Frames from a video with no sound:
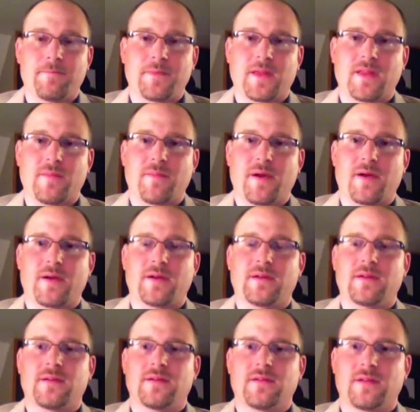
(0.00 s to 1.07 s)
and the
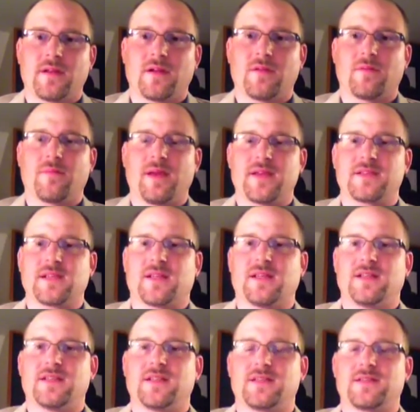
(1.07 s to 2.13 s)
parent,
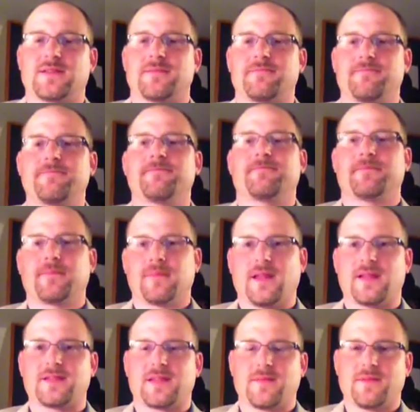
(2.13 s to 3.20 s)
basically just
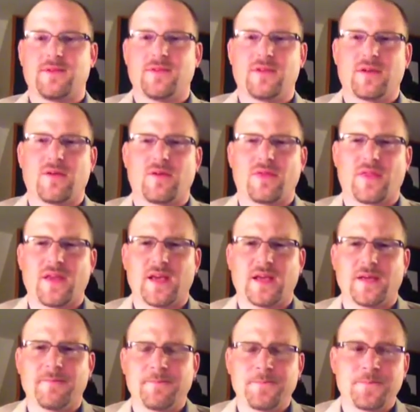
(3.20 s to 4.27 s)
lets them do their own thing